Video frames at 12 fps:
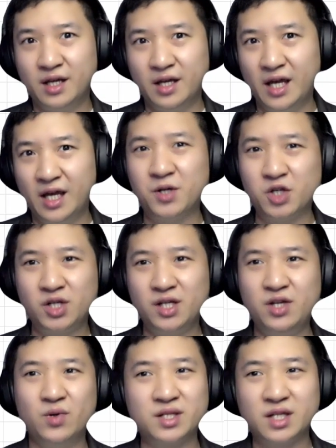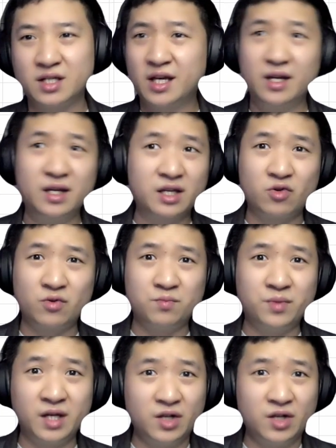especially your data could be